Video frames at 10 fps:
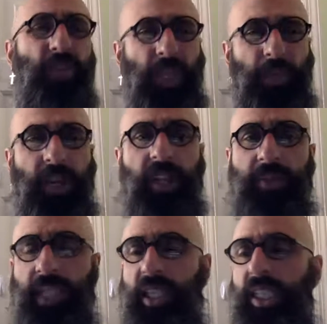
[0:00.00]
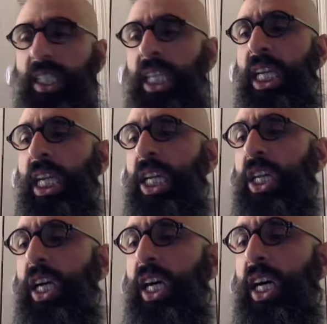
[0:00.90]
but the parliament does
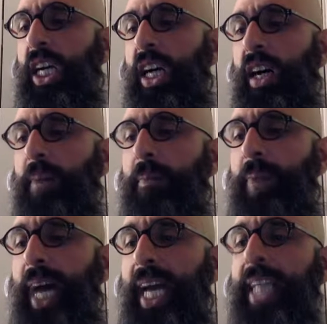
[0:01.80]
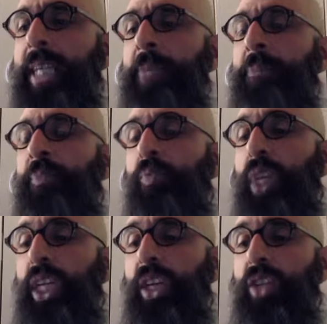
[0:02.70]
come back. But
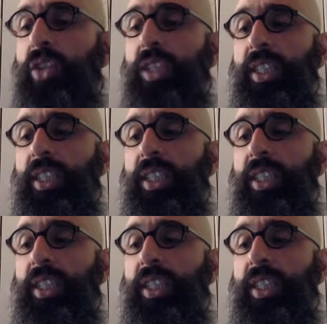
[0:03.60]
he also